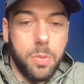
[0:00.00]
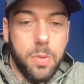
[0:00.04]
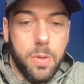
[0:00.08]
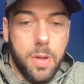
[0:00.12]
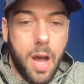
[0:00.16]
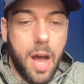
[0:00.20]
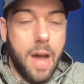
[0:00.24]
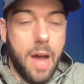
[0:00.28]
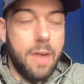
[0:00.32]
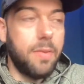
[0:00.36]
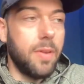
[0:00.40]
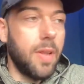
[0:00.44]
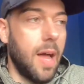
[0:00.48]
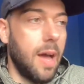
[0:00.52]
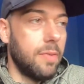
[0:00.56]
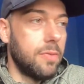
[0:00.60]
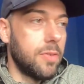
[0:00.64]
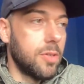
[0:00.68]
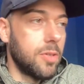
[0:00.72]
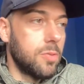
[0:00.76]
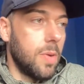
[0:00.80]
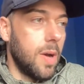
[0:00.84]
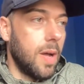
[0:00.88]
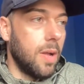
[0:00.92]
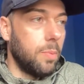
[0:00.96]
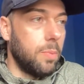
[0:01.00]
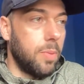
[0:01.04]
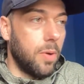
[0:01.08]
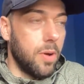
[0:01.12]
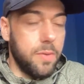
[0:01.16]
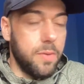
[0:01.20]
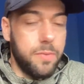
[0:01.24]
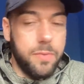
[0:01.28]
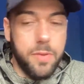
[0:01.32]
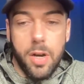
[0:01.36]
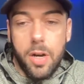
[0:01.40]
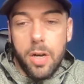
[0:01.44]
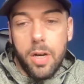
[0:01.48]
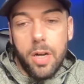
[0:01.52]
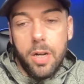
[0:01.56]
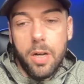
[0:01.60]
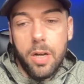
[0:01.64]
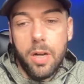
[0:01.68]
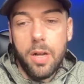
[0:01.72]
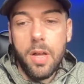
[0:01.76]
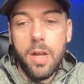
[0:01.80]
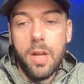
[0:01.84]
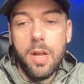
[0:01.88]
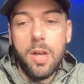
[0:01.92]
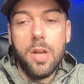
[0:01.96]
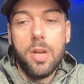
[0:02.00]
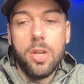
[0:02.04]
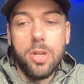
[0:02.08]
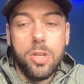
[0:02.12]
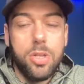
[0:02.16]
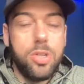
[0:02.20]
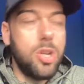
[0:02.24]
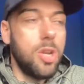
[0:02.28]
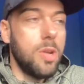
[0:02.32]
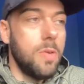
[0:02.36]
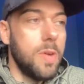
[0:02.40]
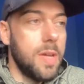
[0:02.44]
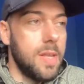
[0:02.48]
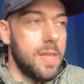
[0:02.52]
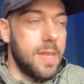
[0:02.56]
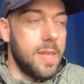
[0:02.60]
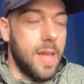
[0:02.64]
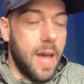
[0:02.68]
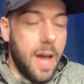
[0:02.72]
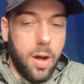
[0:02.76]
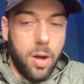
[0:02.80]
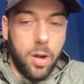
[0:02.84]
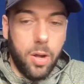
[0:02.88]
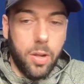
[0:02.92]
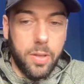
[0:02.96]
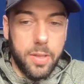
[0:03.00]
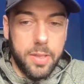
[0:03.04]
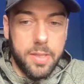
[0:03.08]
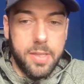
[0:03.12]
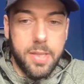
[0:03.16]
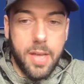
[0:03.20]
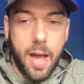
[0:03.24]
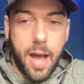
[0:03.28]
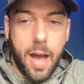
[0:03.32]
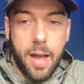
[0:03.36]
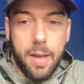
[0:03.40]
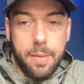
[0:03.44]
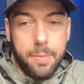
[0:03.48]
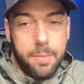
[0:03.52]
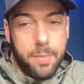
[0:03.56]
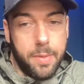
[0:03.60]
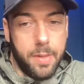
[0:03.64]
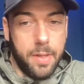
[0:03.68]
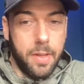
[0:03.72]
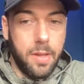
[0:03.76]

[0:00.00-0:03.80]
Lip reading: We've got to have a life as well. But if you're doing that all the time,